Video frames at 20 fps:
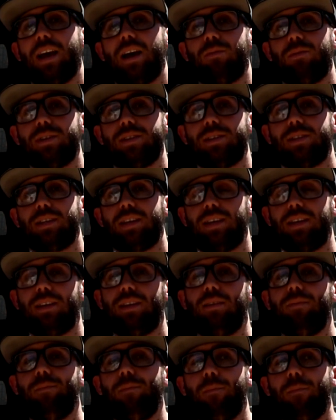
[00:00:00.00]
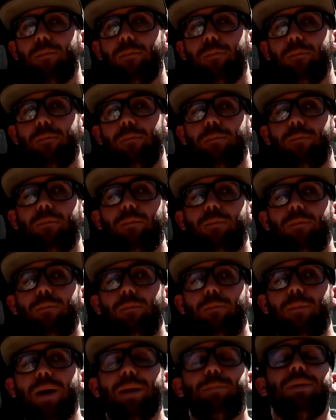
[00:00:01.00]
That was
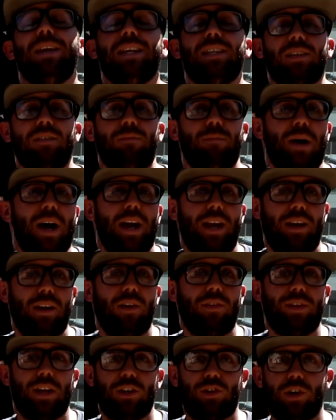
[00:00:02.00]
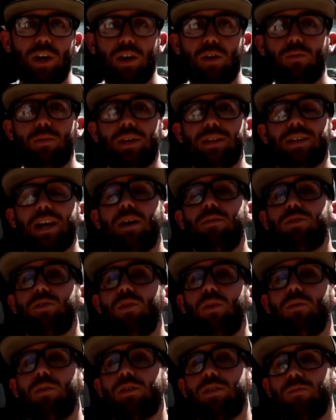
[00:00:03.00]
my peace of mind on that trail, was I was
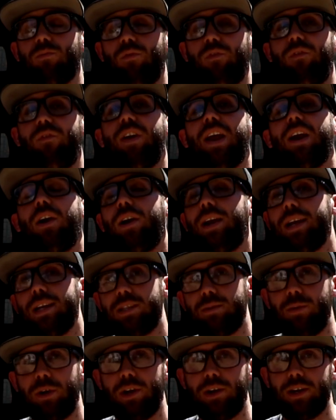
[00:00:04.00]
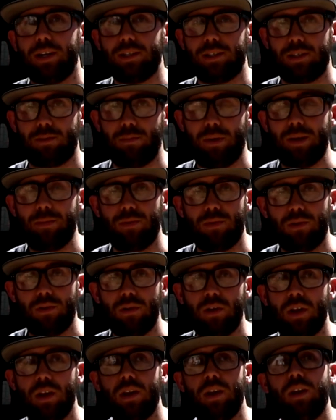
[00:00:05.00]
going with some very experienced
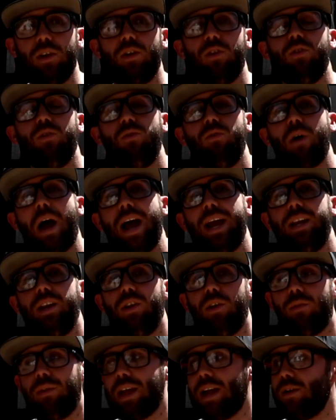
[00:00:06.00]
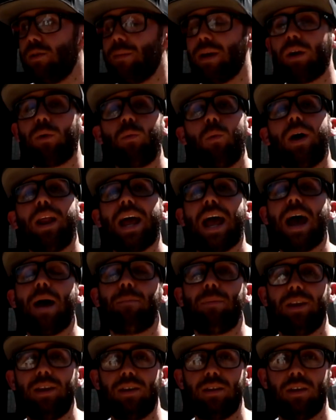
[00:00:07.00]
people who I knew that no matter what
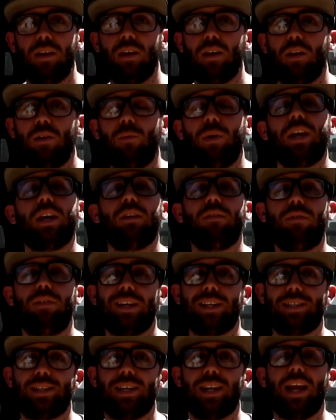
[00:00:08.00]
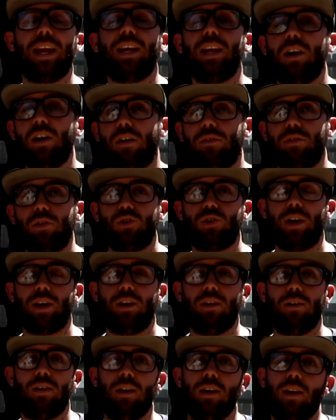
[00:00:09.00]
happened, we could fix it and get off the
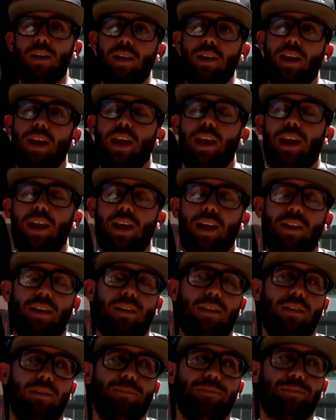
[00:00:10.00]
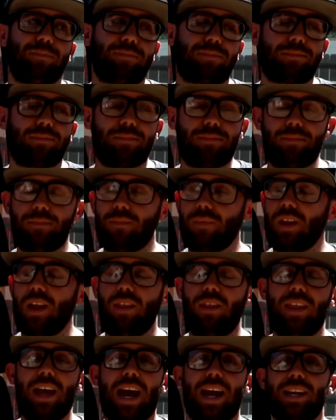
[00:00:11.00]
trail. And
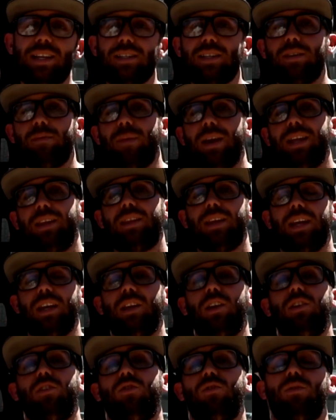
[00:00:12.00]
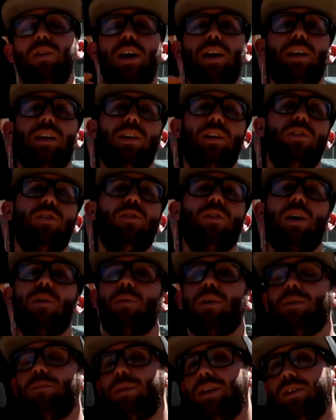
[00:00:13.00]
that is the main thing. You do not
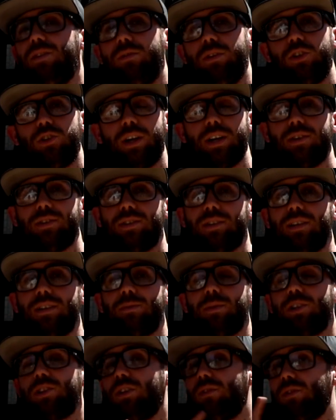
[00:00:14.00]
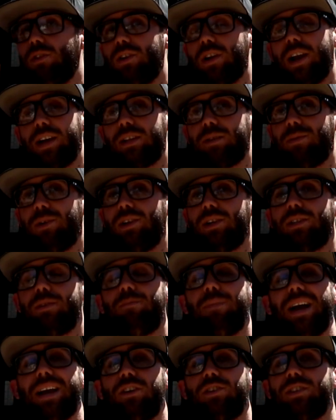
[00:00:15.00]
want to be doing trails, especially if you're not
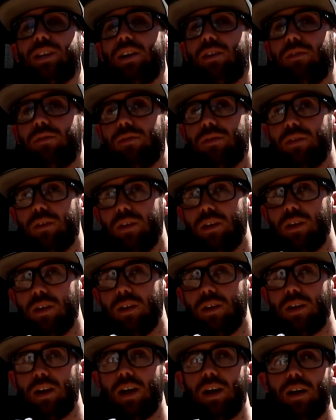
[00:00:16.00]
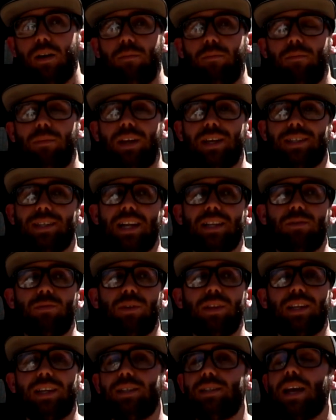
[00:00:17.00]
experienced, by yourself, because that's
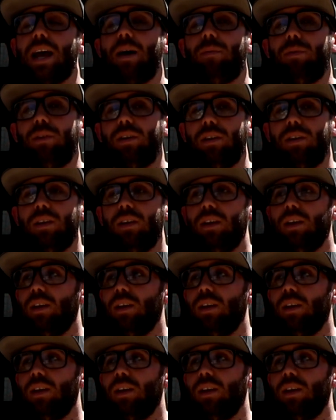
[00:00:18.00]
when things happen.